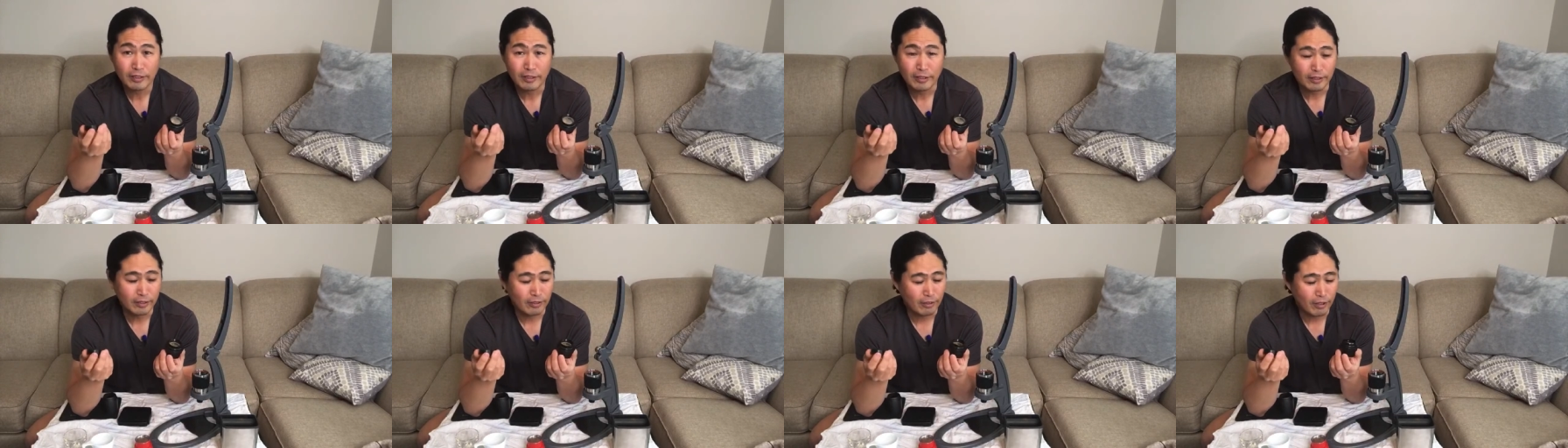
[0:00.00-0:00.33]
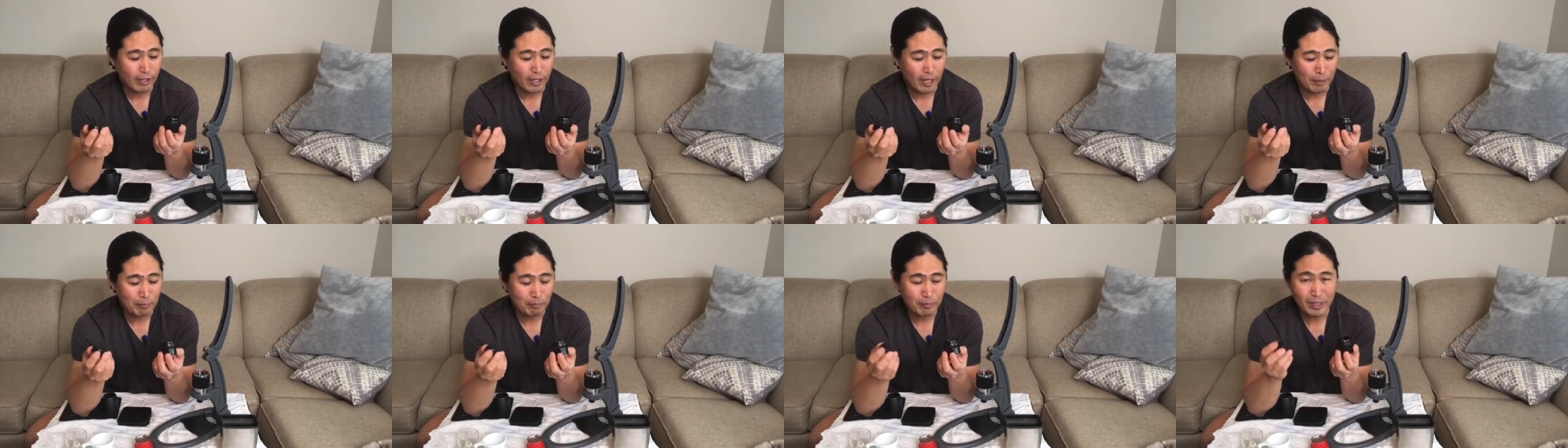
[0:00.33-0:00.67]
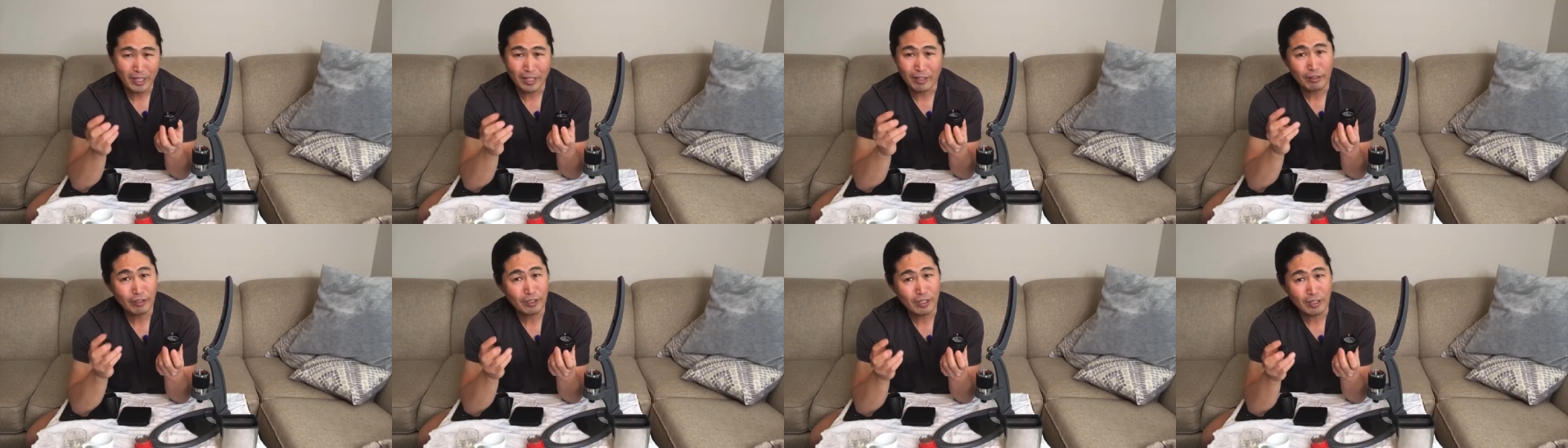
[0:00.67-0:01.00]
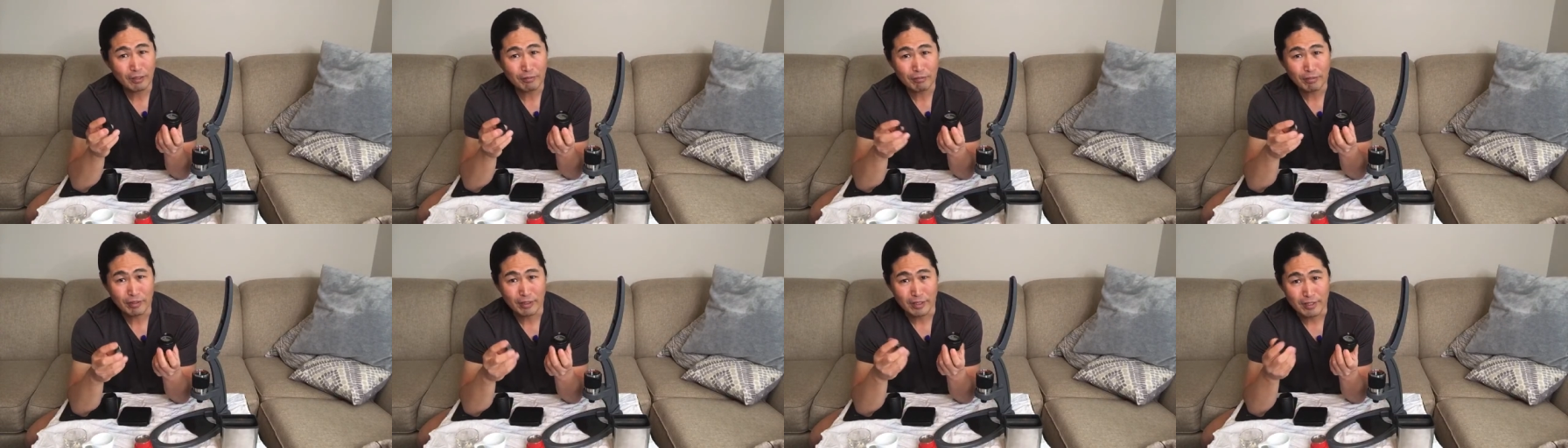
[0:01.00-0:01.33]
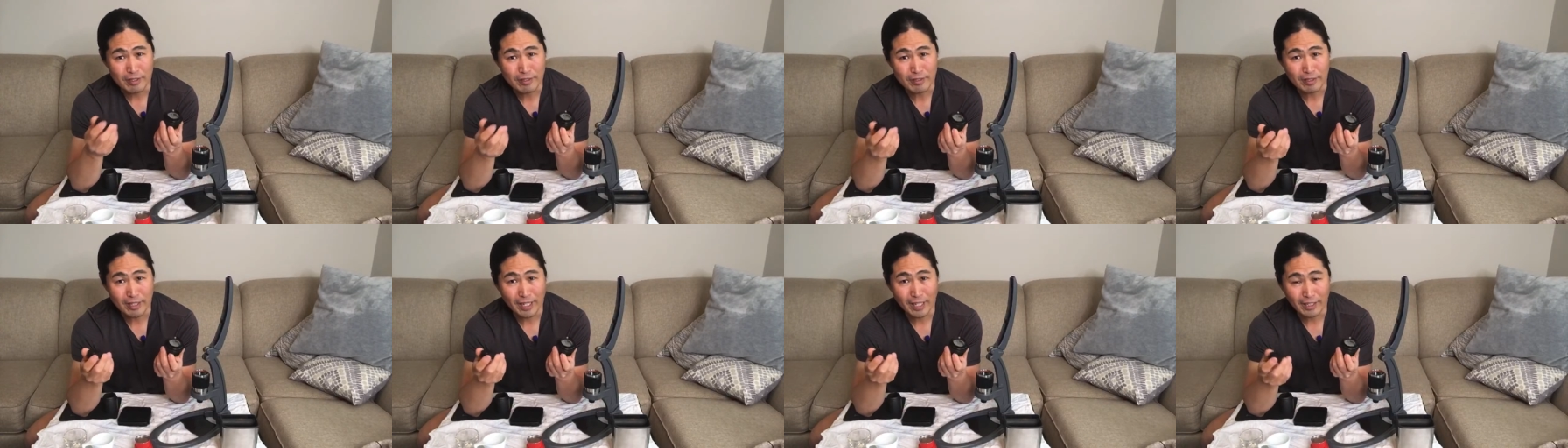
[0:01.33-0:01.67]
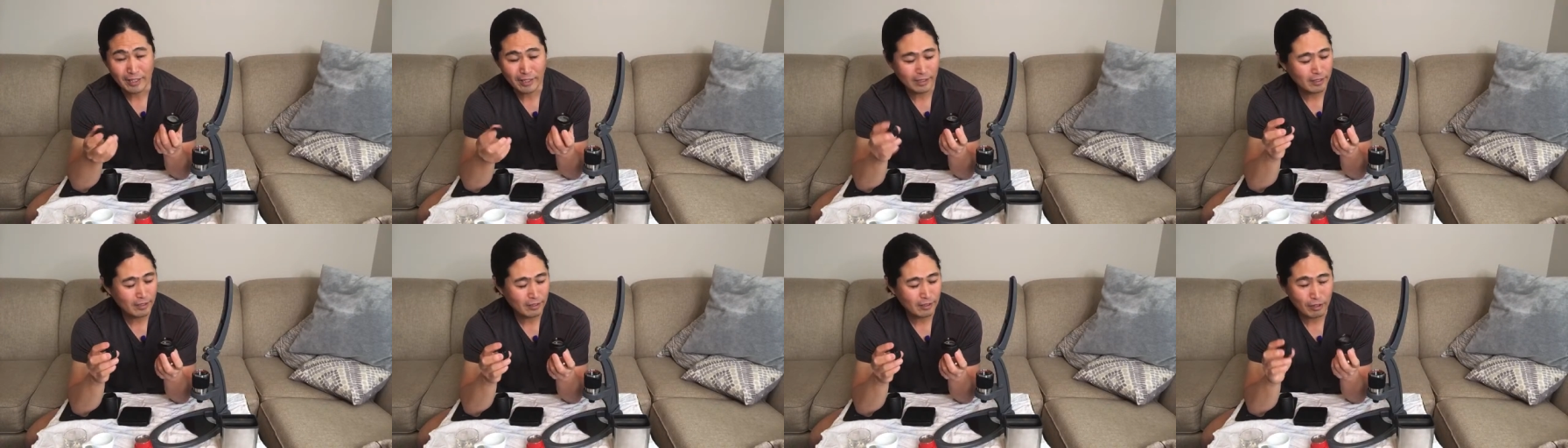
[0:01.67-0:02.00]
you know, I'm not looking for
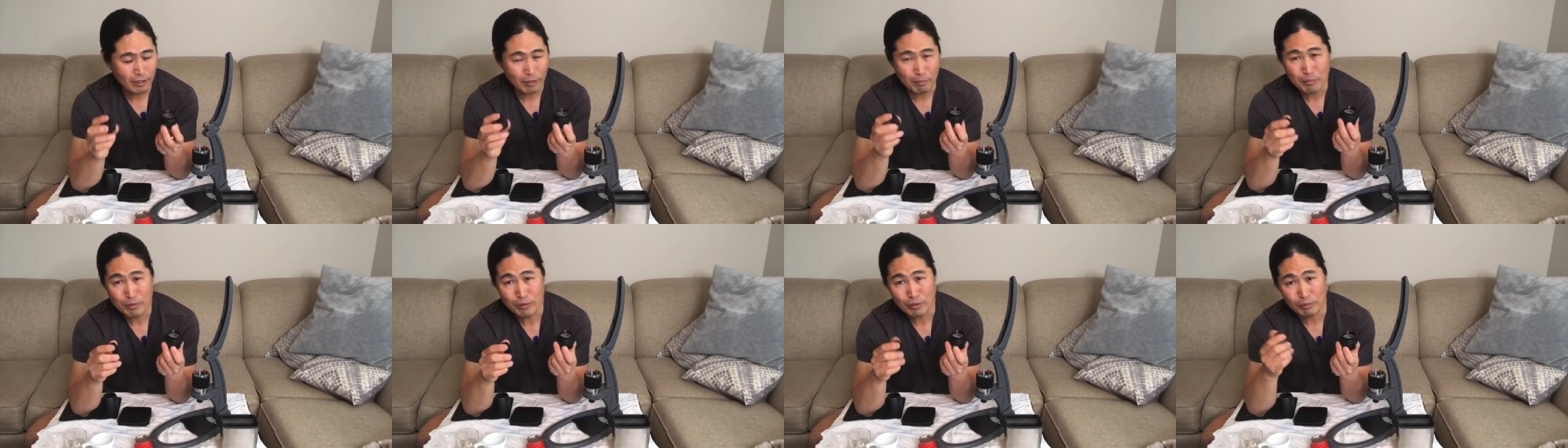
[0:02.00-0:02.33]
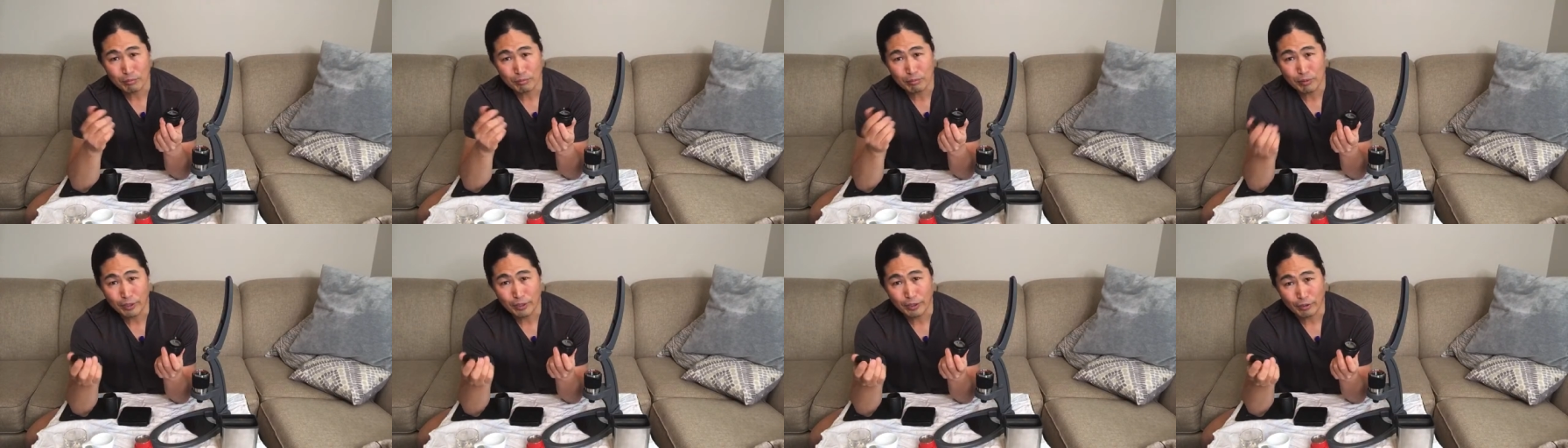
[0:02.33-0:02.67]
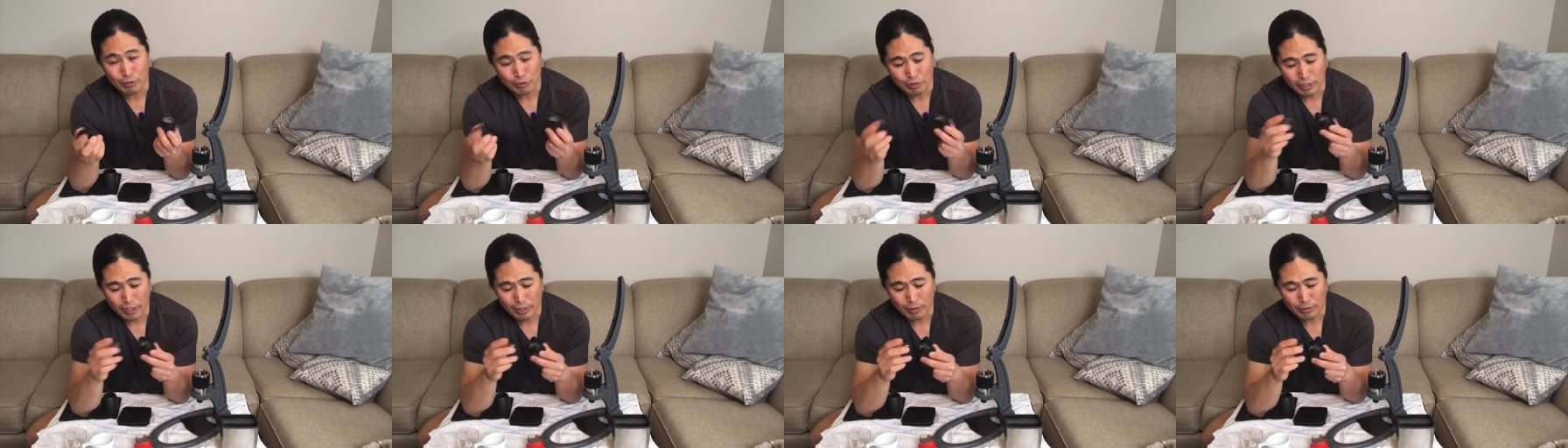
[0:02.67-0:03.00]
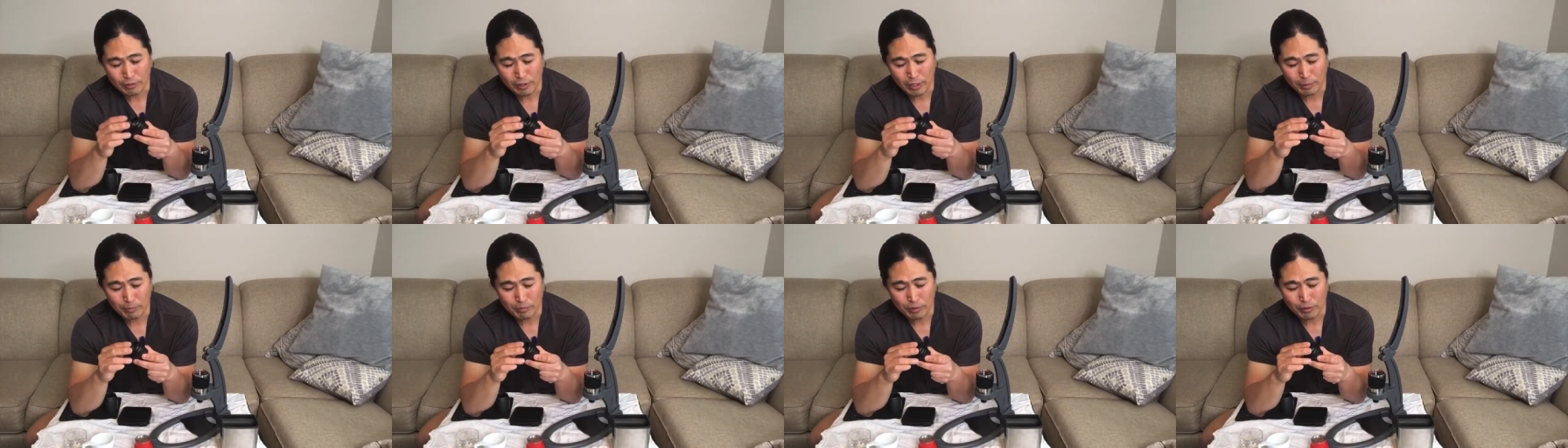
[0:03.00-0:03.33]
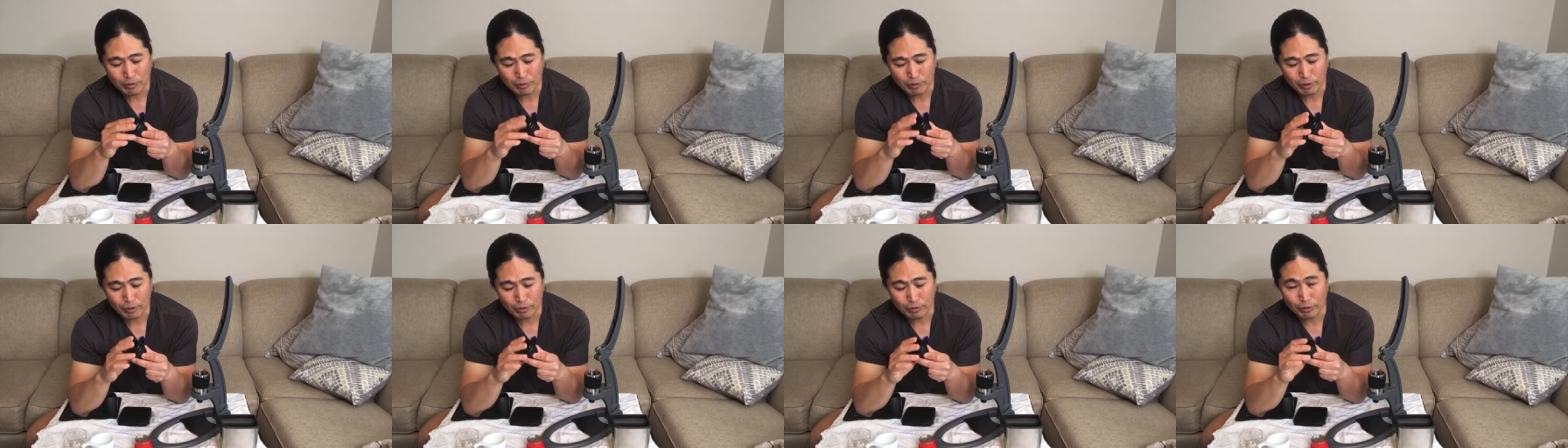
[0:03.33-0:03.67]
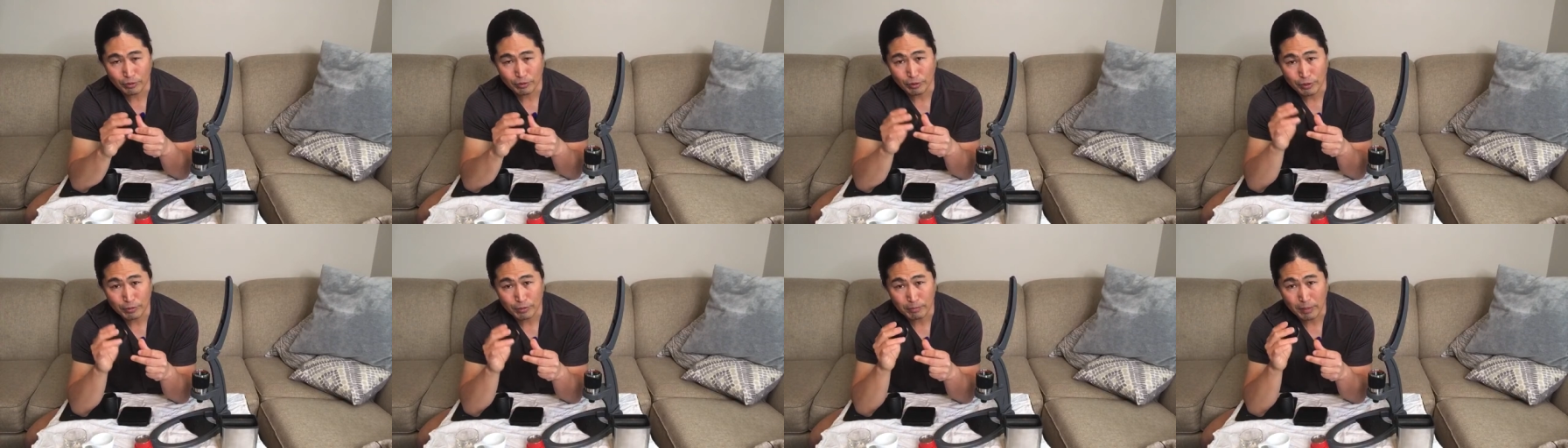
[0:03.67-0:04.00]
aesthetic. Comes to pulling a shot, so I'm just gonna
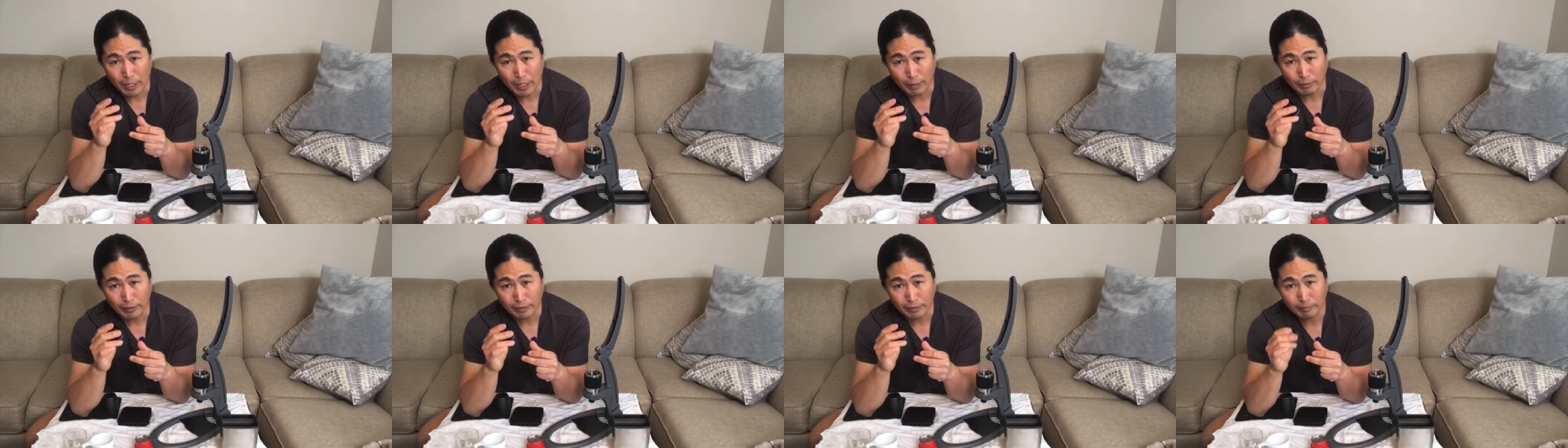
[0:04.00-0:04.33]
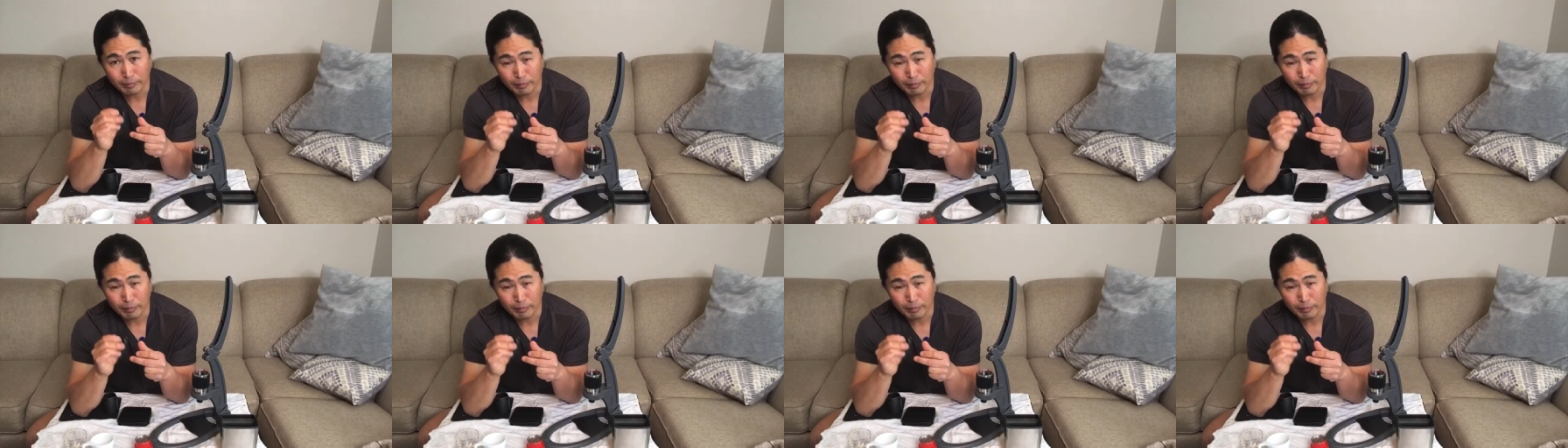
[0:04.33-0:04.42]
use a spout.